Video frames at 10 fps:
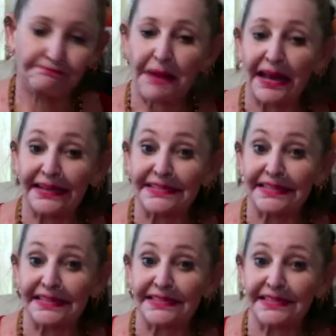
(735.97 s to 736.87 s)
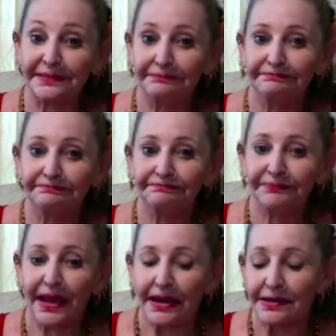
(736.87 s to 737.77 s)
politics
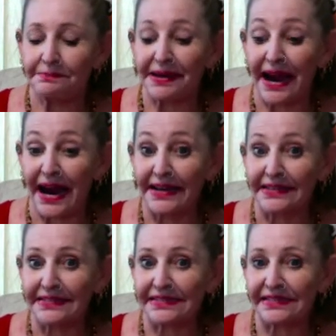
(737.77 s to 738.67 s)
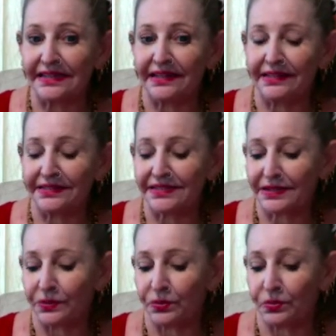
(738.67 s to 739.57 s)
behind the scenes,
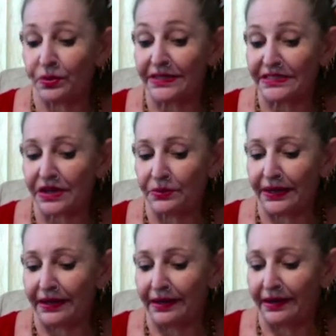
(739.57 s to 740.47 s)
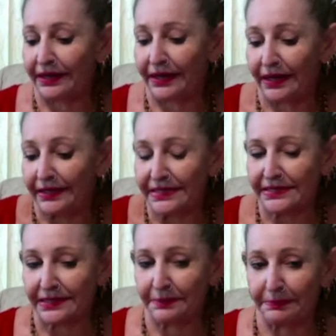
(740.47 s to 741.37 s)
what's going on again.
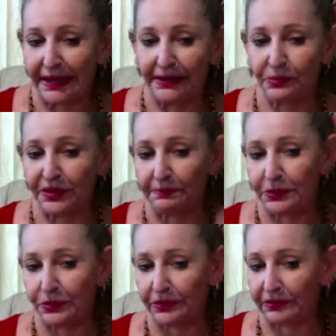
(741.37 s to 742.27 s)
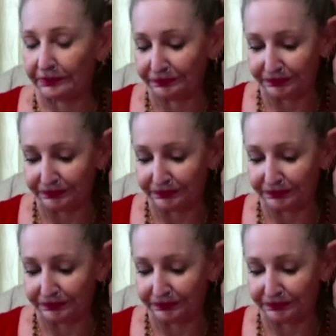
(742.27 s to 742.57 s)
He's in bed with Putin.